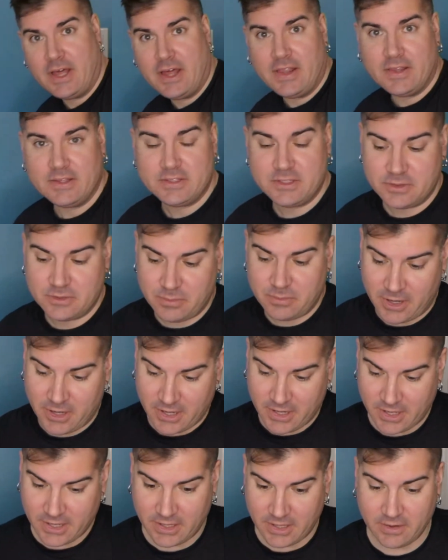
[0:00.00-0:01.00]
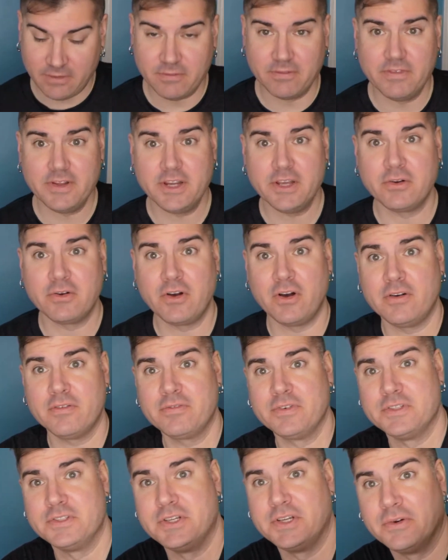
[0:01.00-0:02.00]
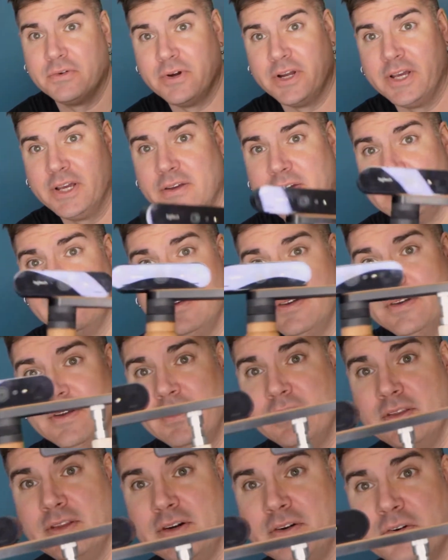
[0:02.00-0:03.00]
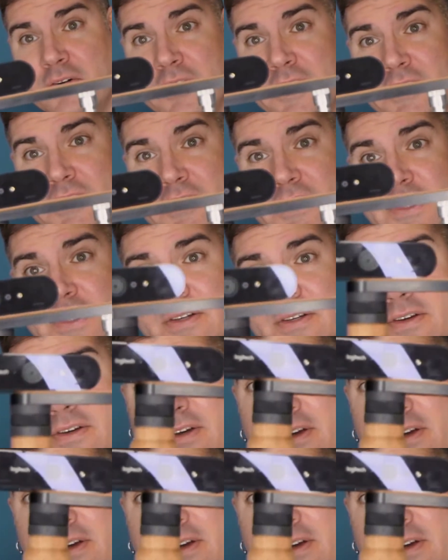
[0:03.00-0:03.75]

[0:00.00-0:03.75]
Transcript: This is my video conferencing rig. A little crazy.